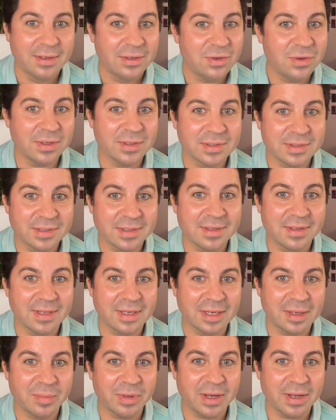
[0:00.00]
You could sit and
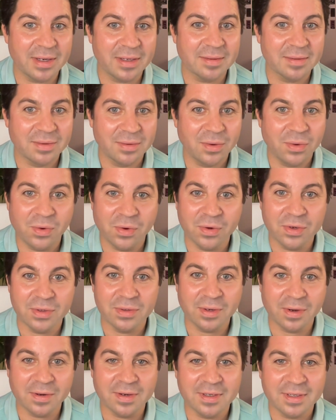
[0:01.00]
think about it, or you
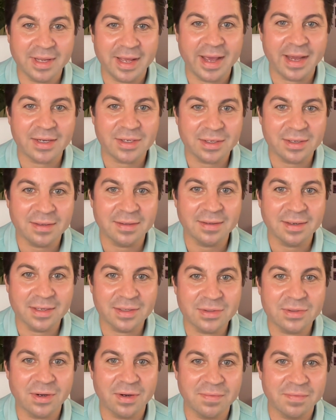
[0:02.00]
turn it into action
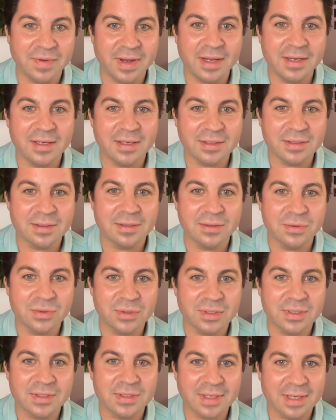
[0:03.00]
and start finding
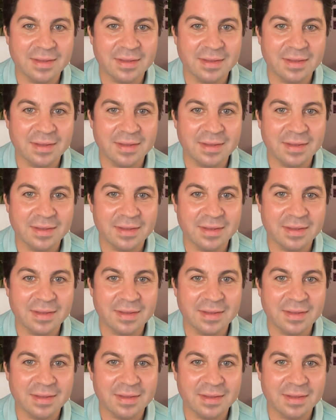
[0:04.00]
solutions.